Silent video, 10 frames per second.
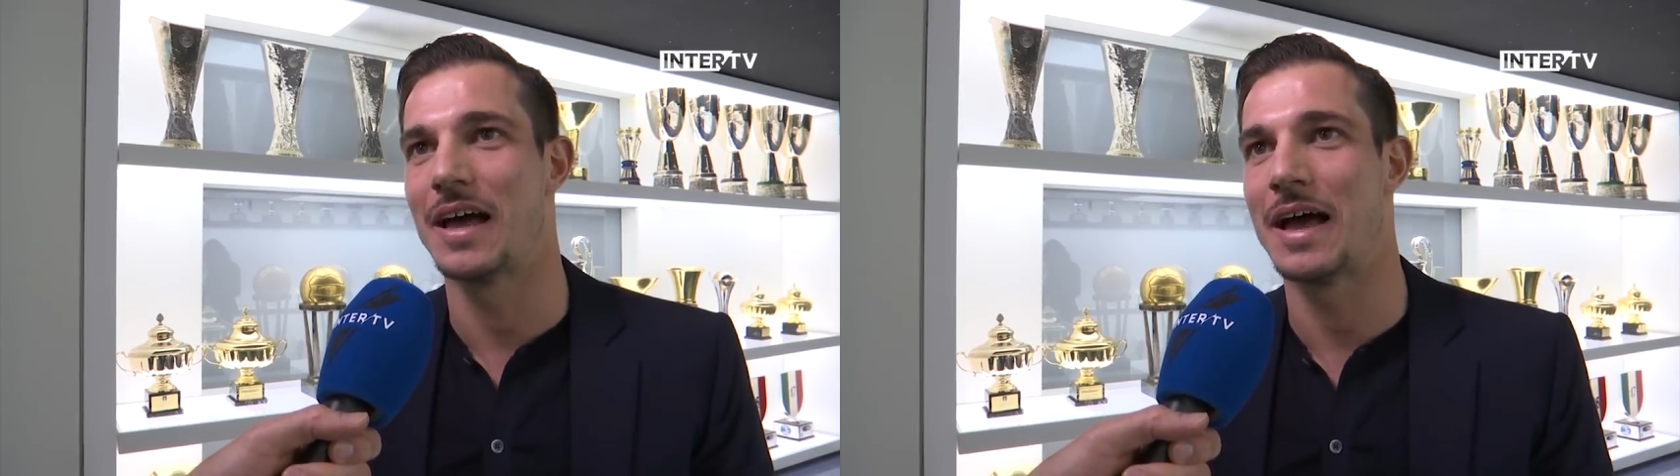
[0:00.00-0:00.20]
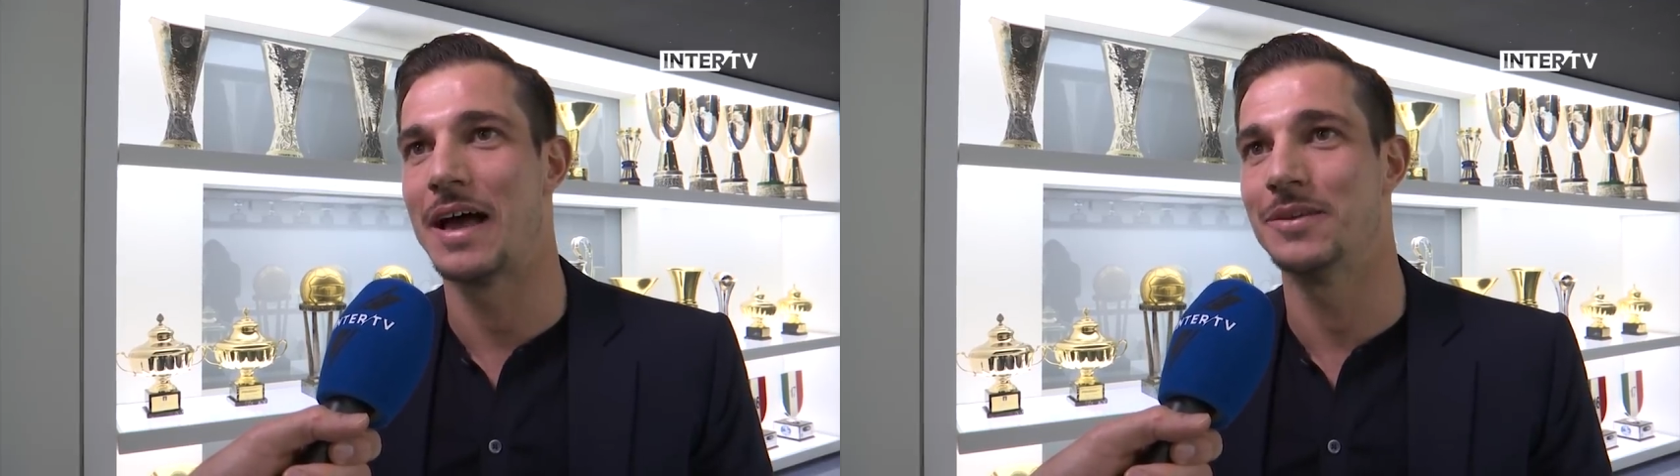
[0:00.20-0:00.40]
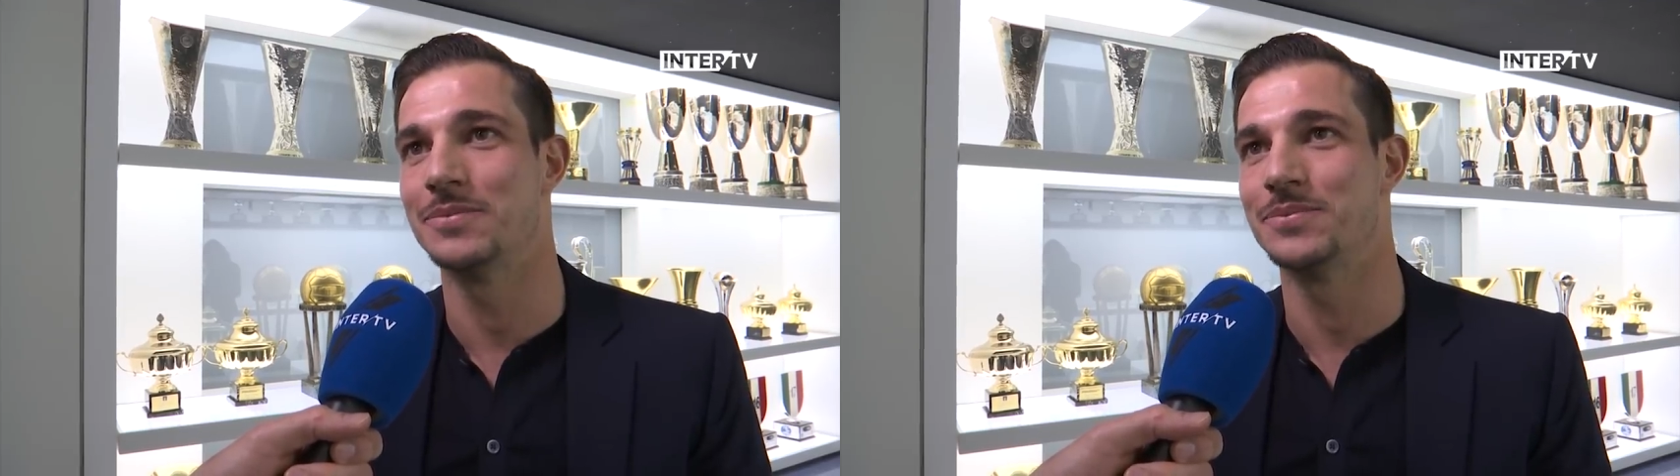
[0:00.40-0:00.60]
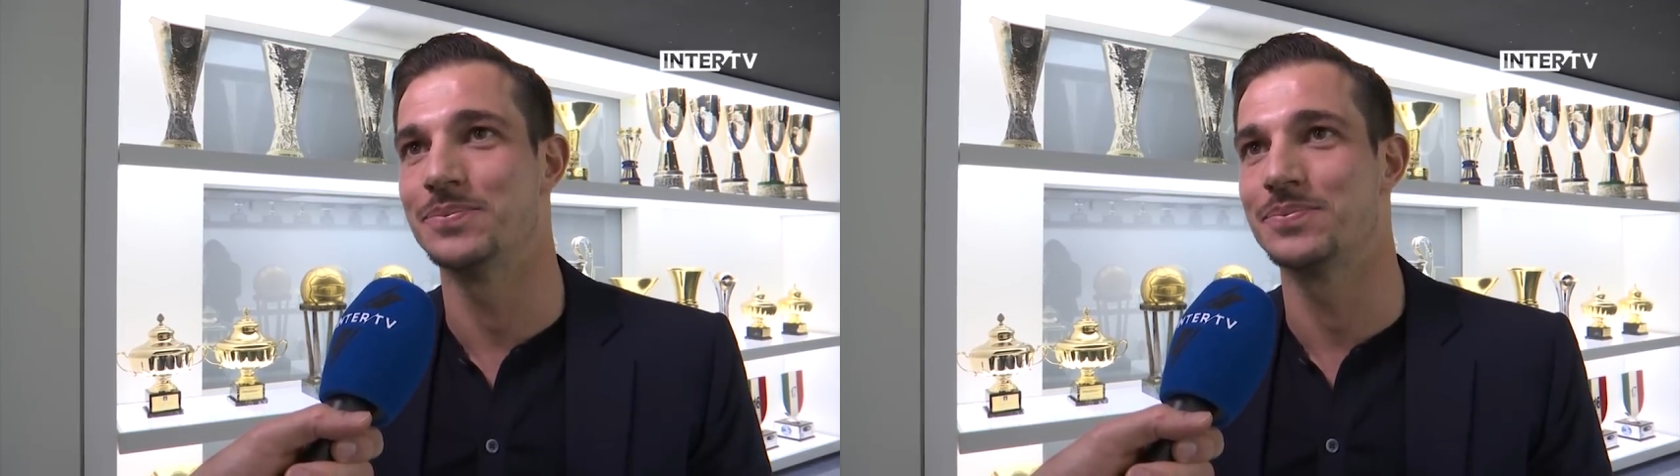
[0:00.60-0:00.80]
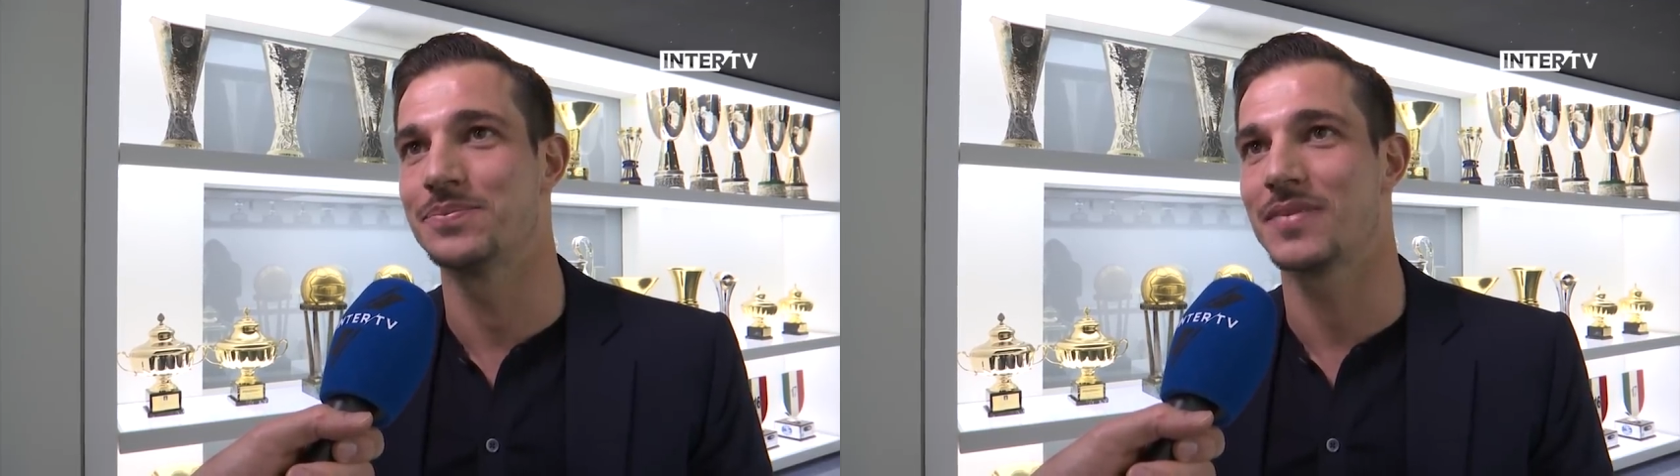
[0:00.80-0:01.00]

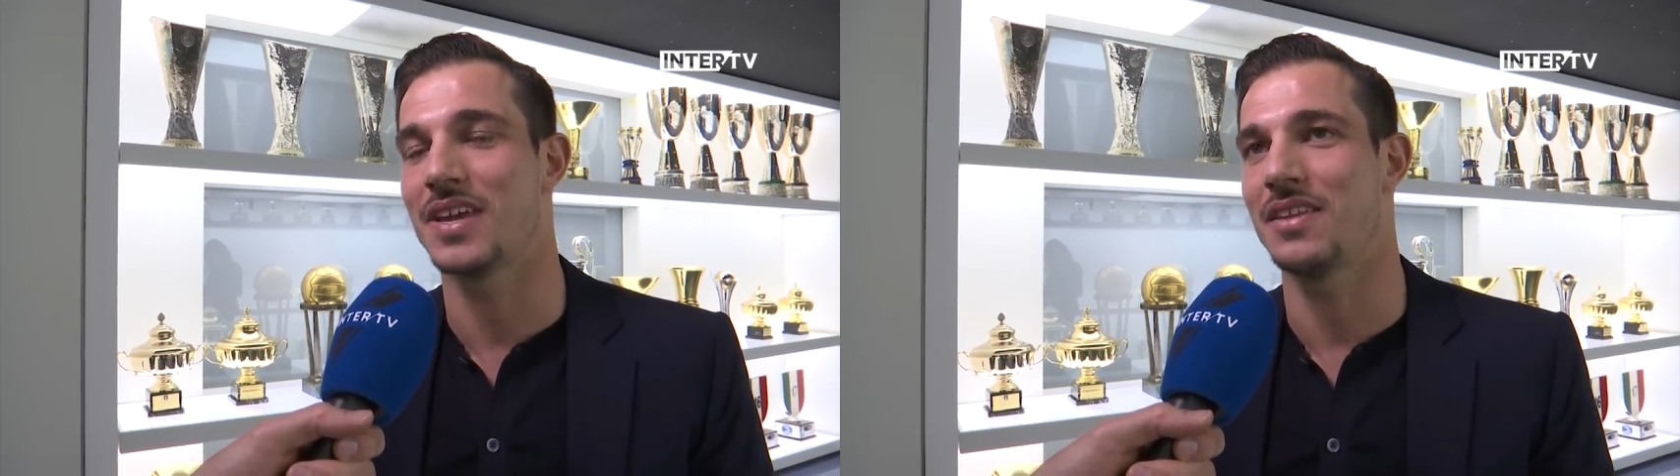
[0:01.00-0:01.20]
Um,